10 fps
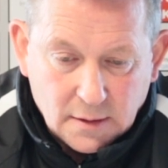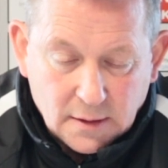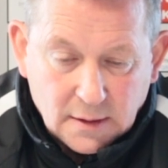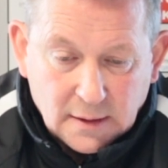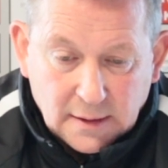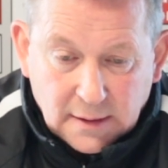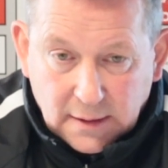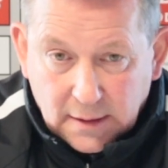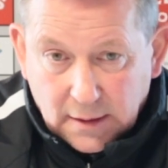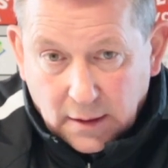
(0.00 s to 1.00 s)

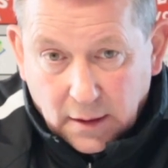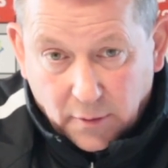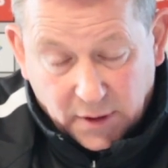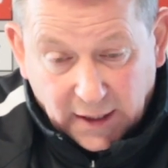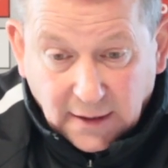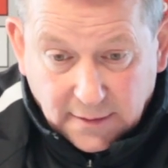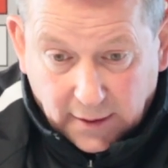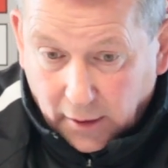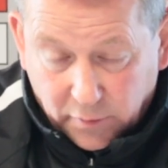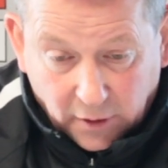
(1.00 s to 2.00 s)
I would like
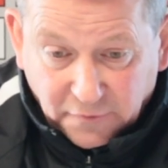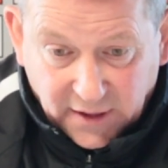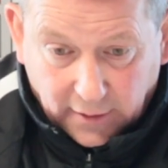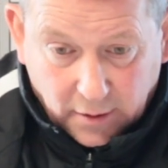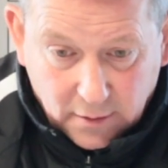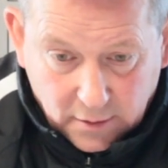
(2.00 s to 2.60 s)
to, I'd love to.